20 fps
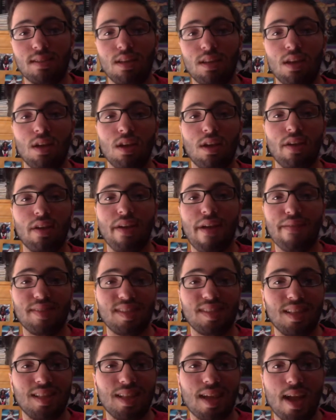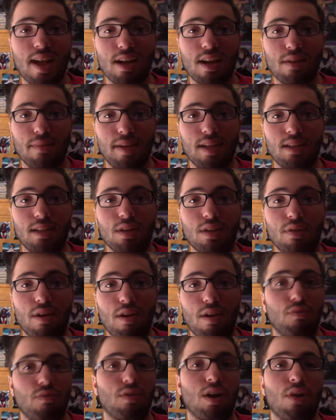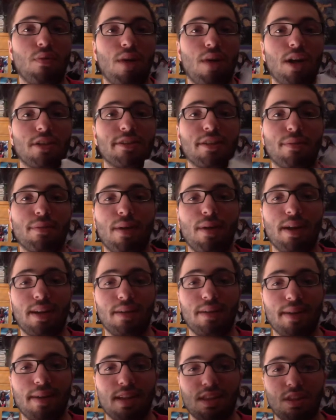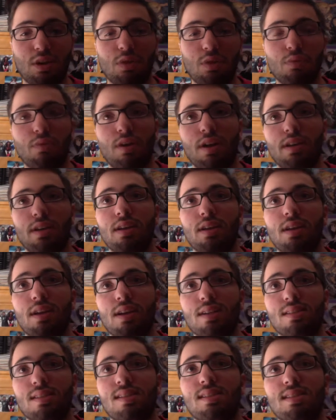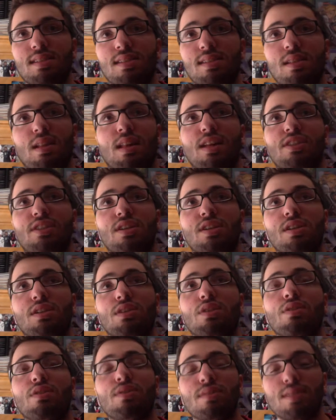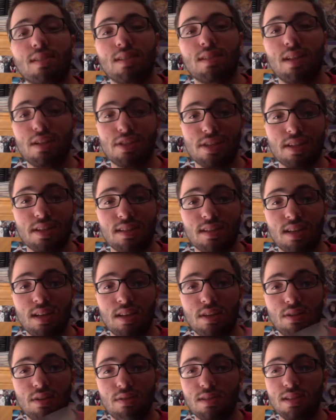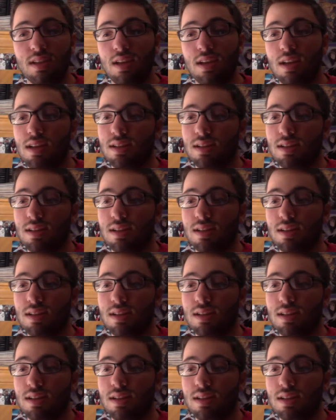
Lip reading: If you haven't seen the Anchorman duo, go watch it. They're probably going to make a third one, because this isn't The Legend Concludes. The Legend Continues.